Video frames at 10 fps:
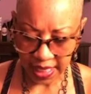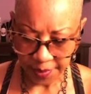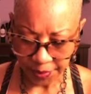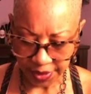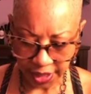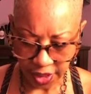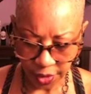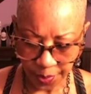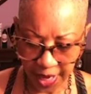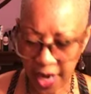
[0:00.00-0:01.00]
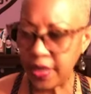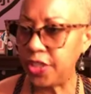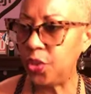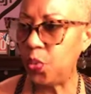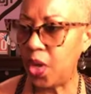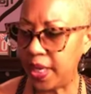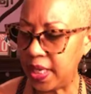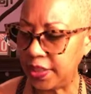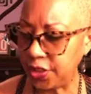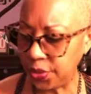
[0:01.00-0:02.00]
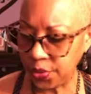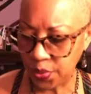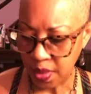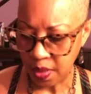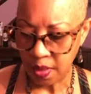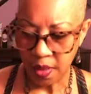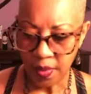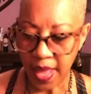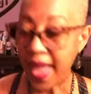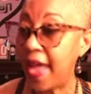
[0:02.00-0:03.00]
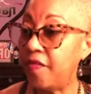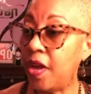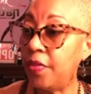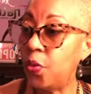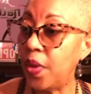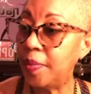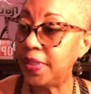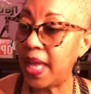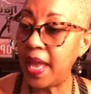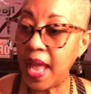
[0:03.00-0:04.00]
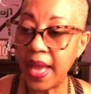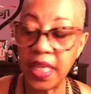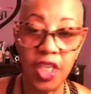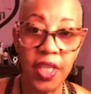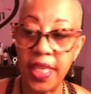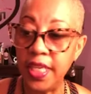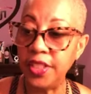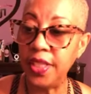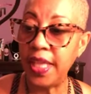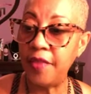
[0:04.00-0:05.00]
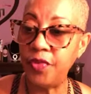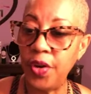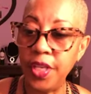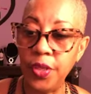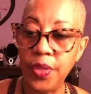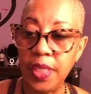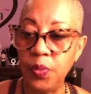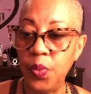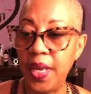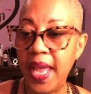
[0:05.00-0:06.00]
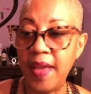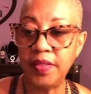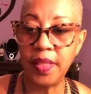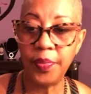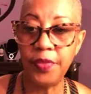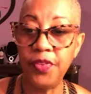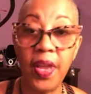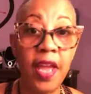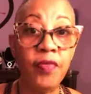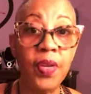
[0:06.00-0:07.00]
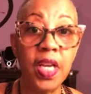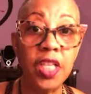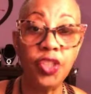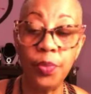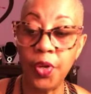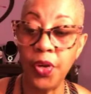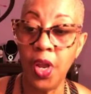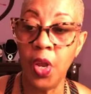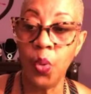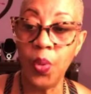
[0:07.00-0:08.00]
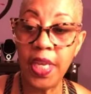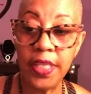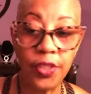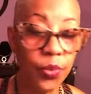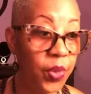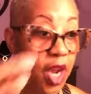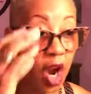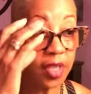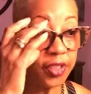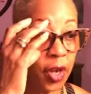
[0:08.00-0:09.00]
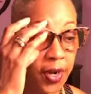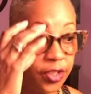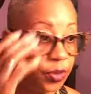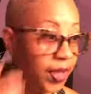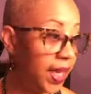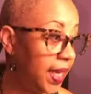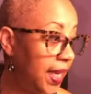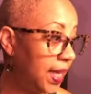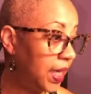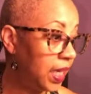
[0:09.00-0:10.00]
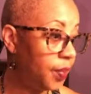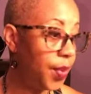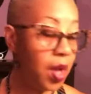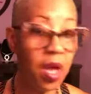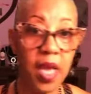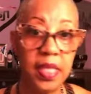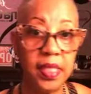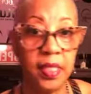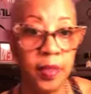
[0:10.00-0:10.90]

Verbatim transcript: particular pair that you want us to have on the website, I can look into that for you because we want to have something for every customer. We do. We are starting to get in clip-ons.